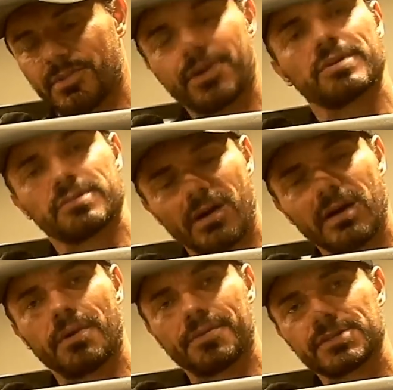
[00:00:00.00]
We're going to
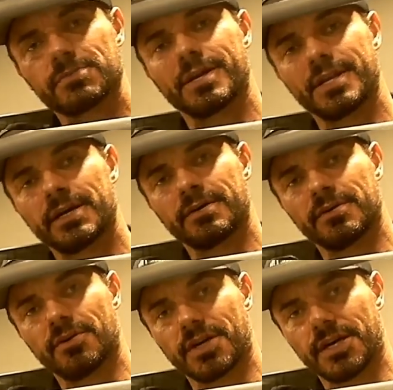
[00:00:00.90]
talk about this right now,
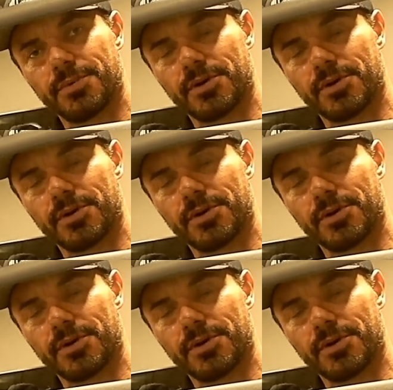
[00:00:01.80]
okay?